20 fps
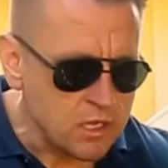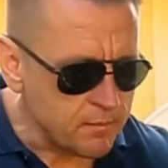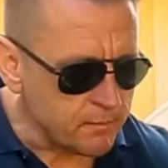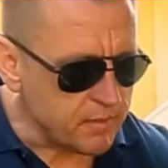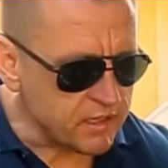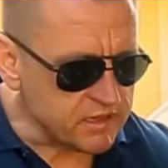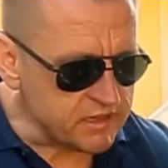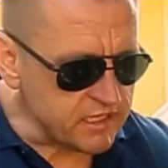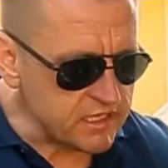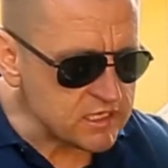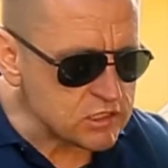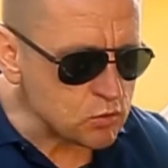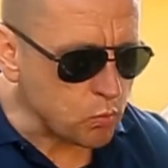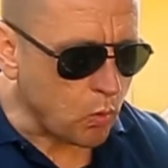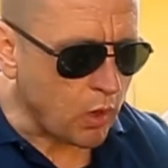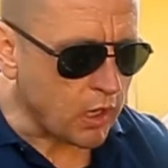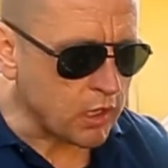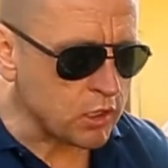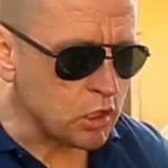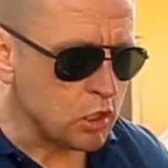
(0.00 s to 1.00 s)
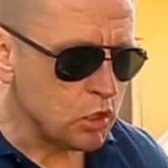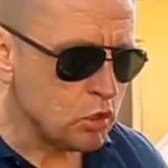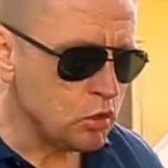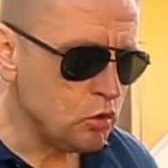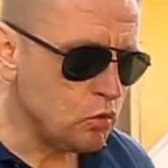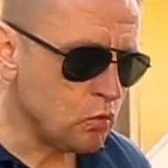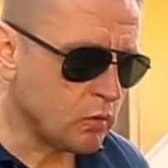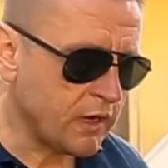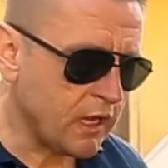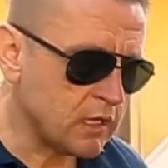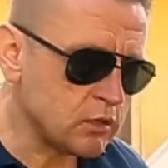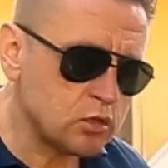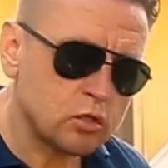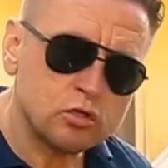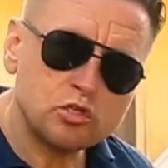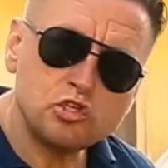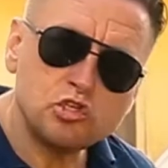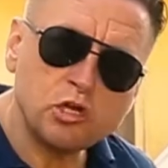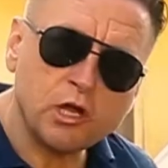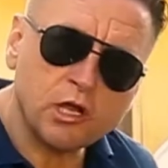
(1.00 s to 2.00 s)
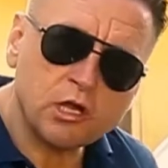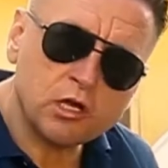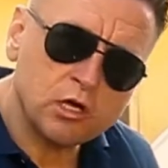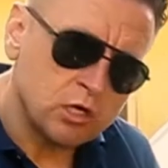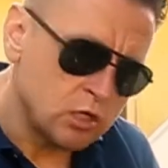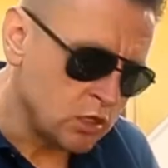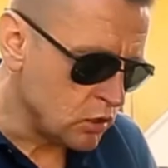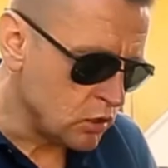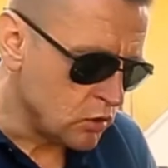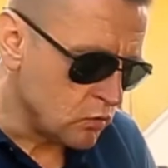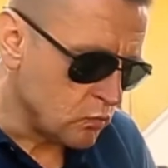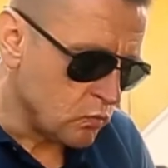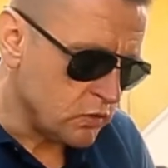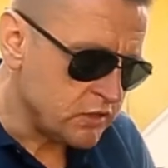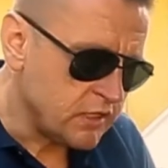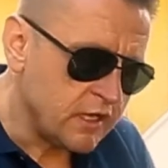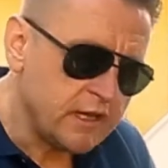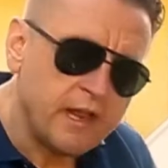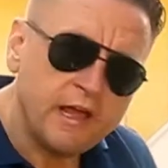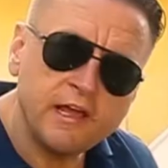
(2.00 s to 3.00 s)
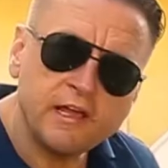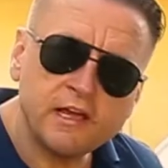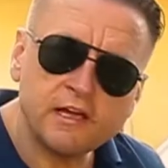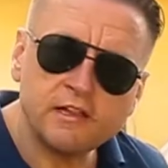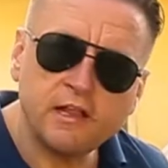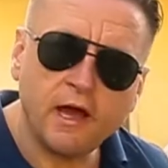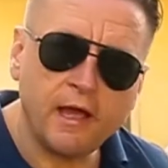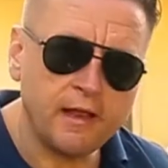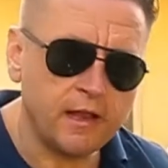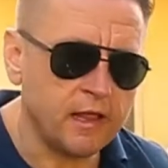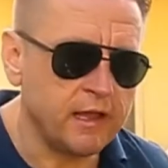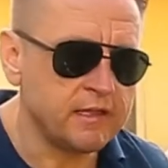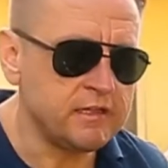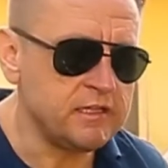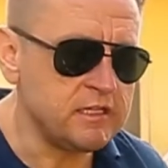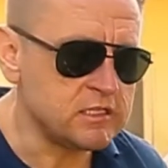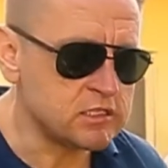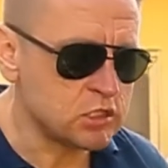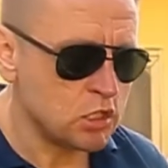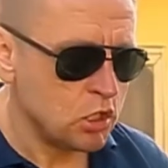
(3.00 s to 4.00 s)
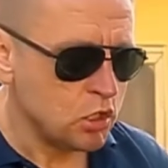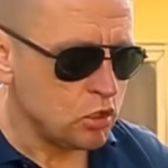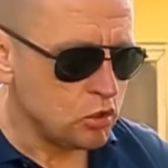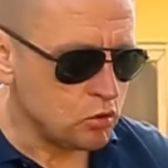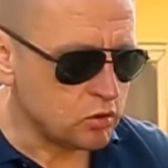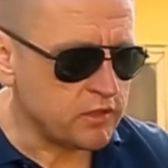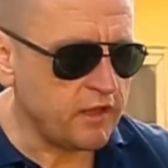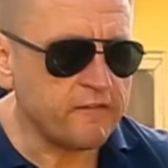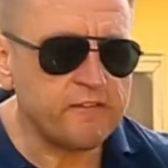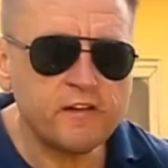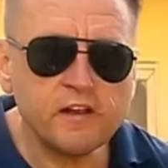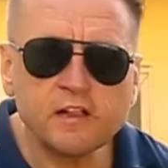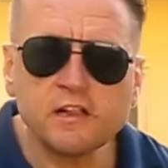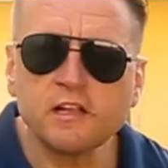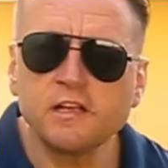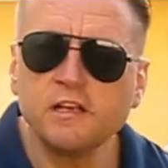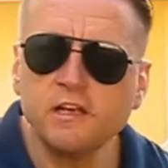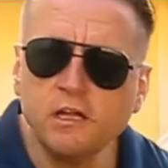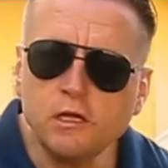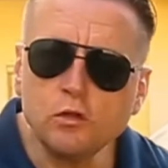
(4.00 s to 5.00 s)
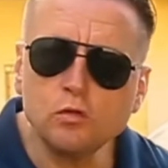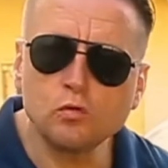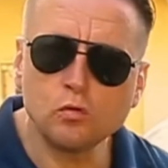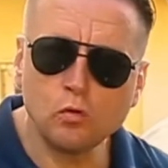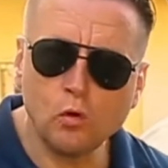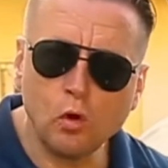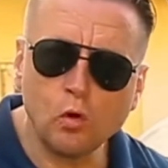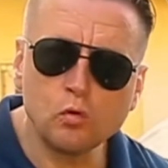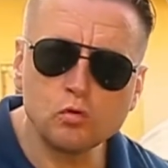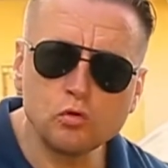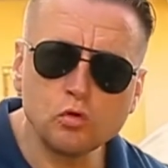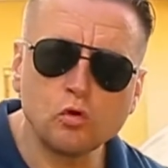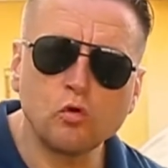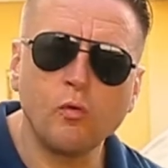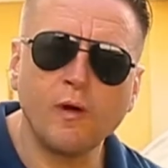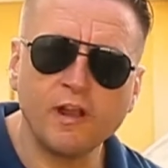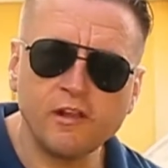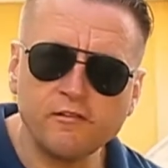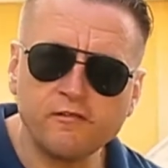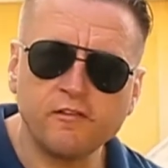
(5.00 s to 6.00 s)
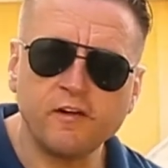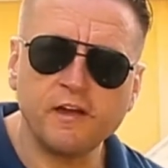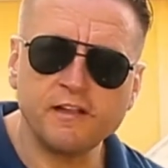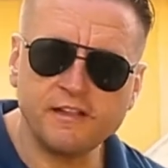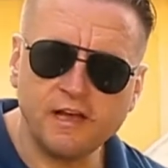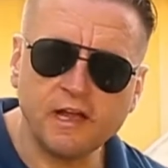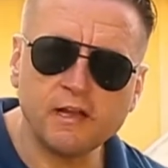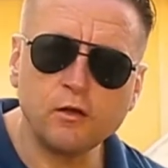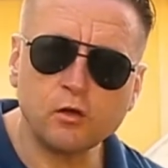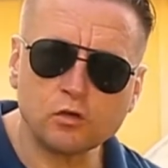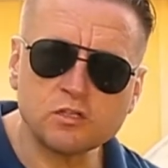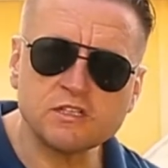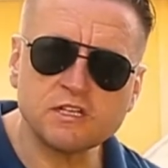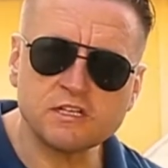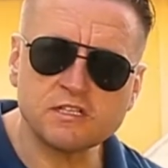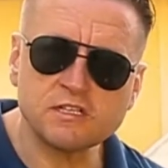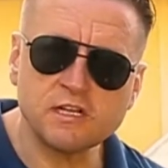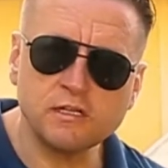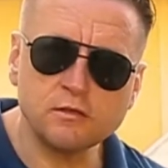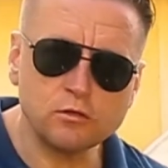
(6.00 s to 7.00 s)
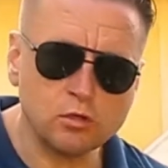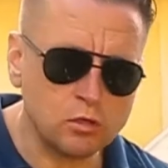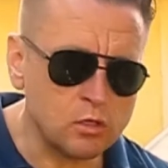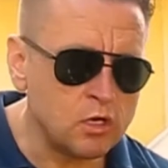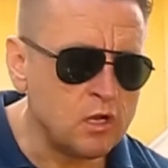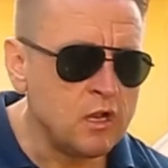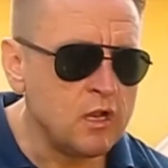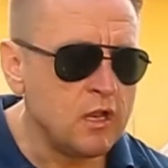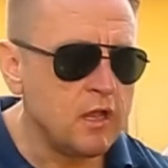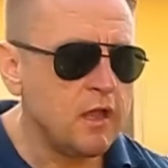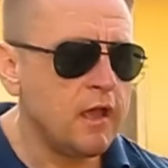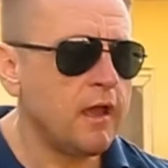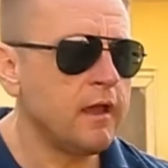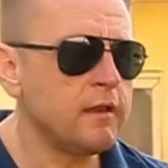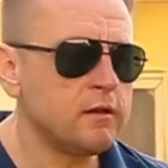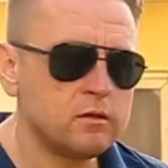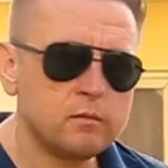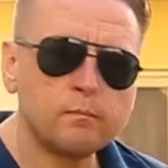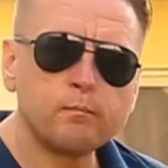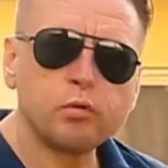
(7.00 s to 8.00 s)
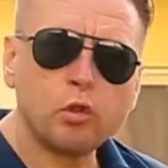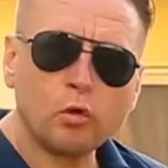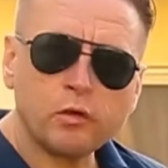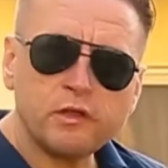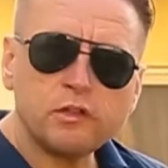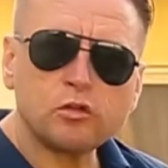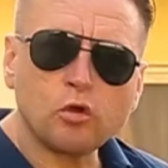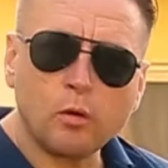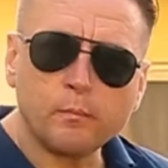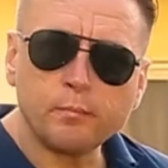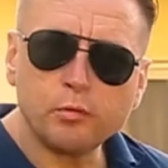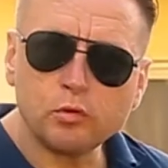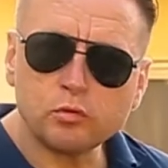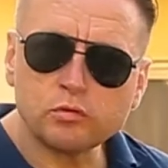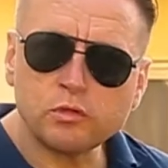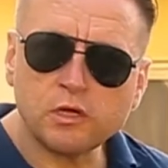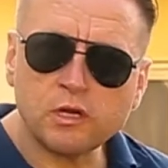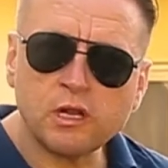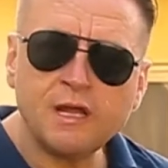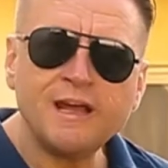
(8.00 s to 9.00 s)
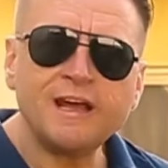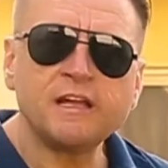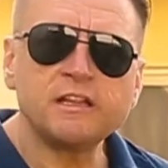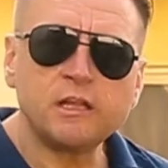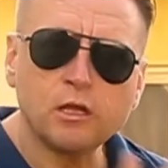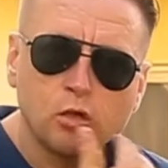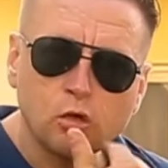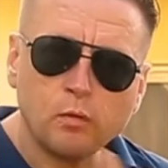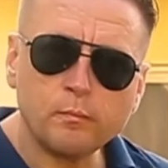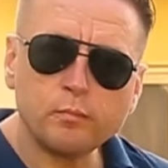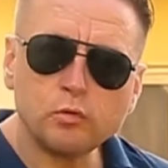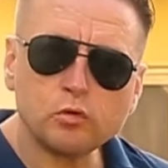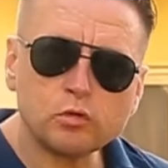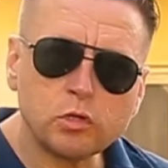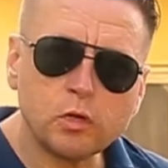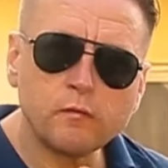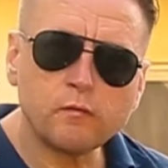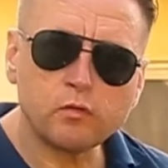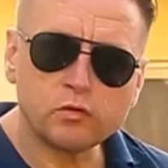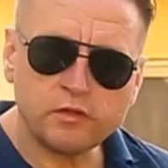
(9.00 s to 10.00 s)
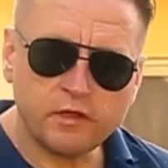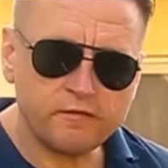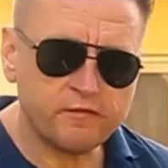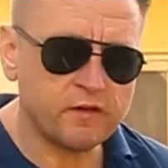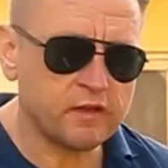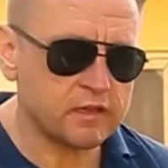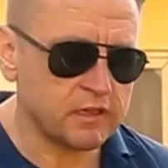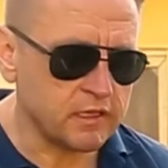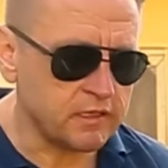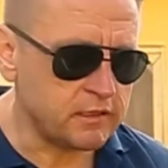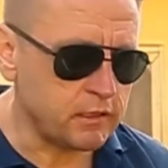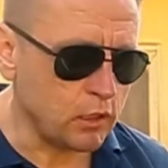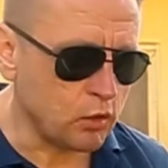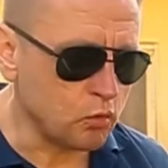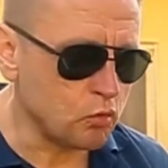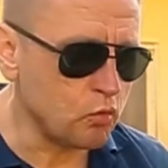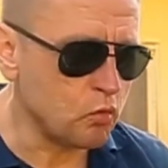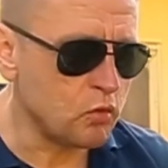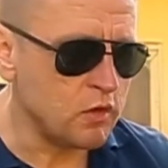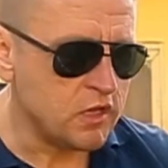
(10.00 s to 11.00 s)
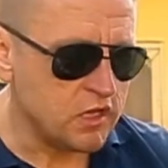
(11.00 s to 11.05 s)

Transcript: But this one you cannot check with the naked eye like this. You definitely need to go to qualified diagnostic center and plug it computer and the computer will definitely tell you